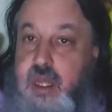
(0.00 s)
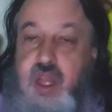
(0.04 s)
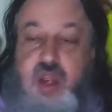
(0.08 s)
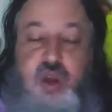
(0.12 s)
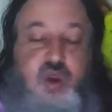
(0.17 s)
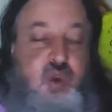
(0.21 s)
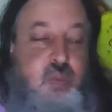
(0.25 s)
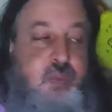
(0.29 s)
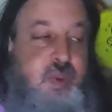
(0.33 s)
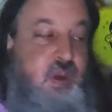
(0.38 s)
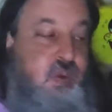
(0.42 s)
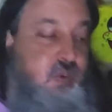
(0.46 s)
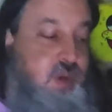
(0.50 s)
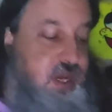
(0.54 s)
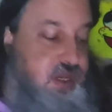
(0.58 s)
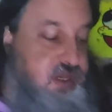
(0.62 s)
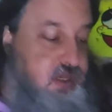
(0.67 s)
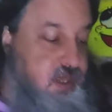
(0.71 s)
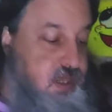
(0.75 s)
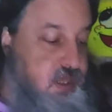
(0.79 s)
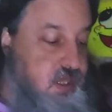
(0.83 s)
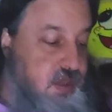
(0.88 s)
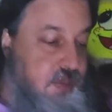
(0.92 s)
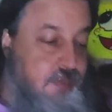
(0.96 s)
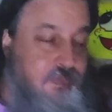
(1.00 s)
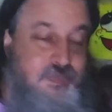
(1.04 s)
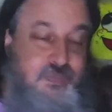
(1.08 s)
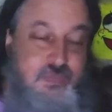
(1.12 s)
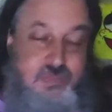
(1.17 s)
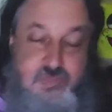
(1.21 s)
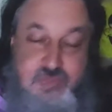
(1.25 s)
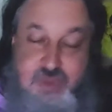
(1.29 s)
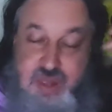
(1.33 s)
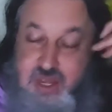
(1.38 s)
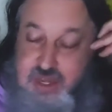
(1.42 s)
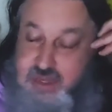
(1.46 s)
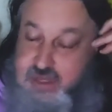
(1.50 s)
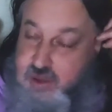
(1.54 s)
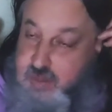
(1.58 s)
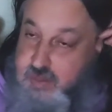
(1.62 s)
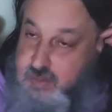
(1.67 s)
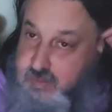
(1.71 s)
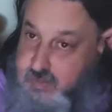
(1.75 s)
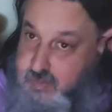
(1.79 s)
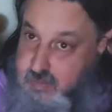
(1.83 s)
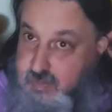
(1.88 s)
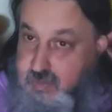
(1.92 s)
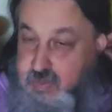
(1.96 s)
It could be based on some, because
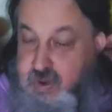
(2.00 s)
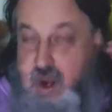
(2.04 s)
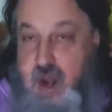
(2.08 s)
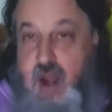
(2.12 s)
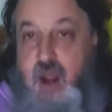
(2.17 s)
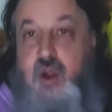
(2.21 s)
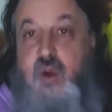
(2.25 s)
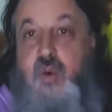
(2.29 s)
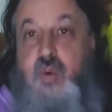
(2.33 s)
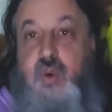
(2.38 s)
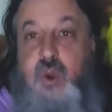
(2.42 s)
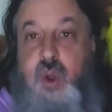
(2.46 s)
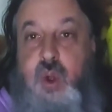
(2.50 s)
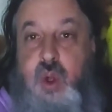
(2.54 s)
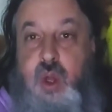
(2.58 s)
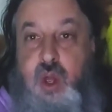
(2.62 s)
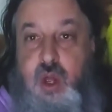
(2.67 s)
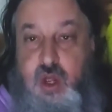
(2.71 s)
there are